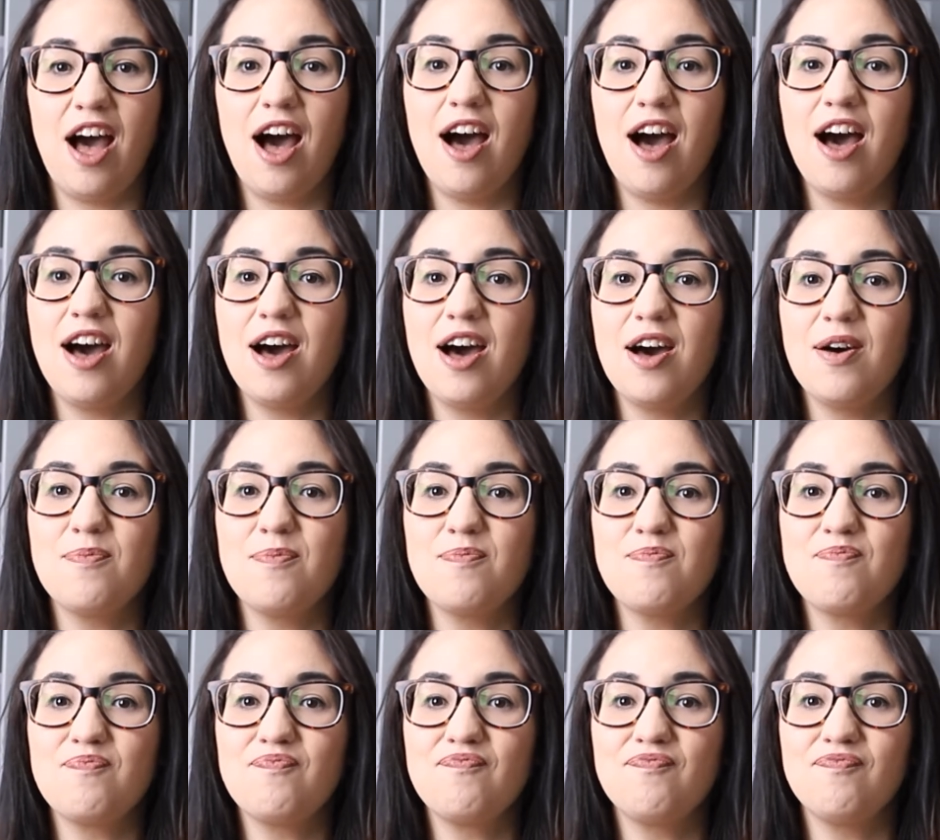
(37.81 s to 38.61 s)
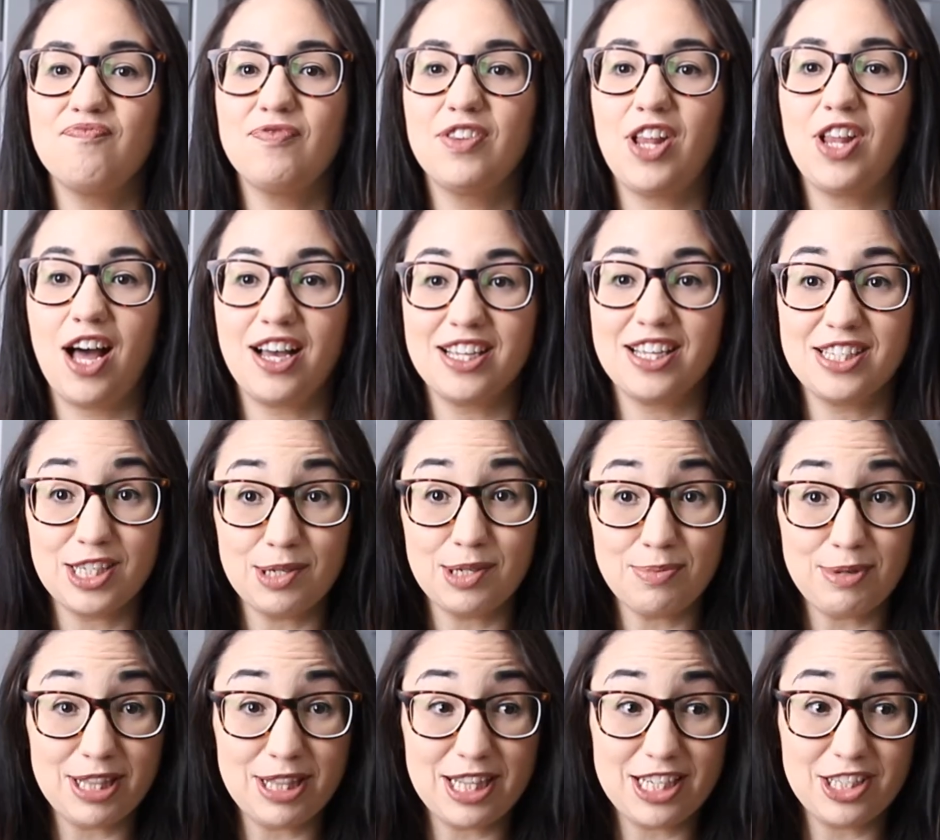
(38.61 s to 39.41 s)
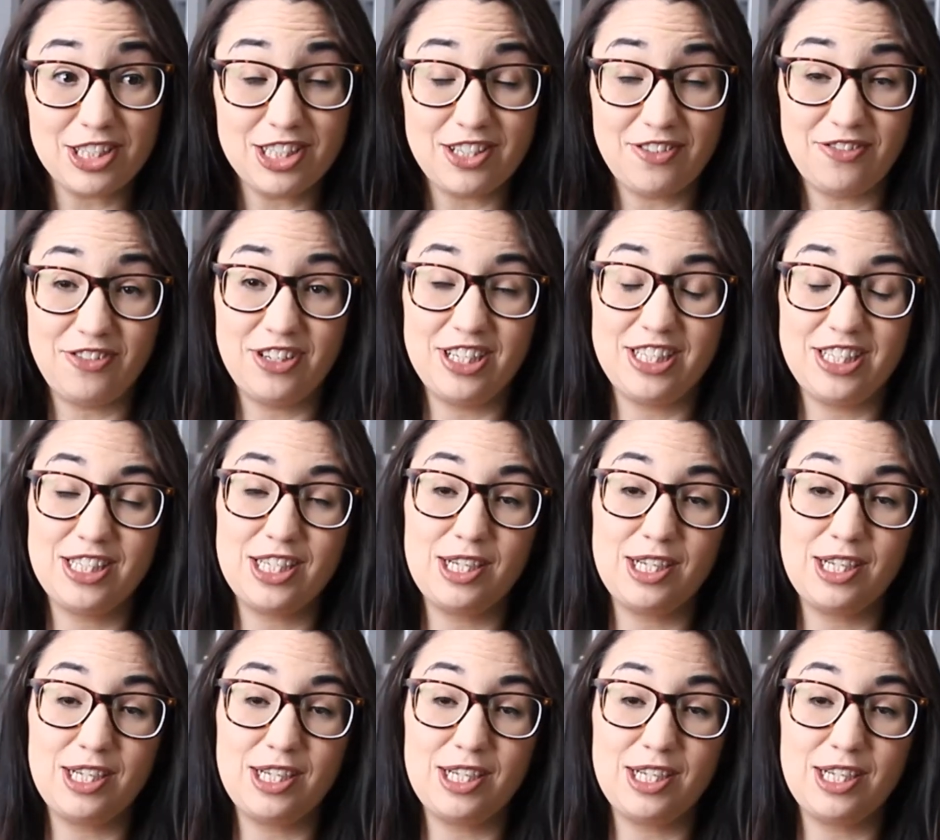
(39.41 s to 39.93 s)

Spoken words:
vlog is going to be a little different.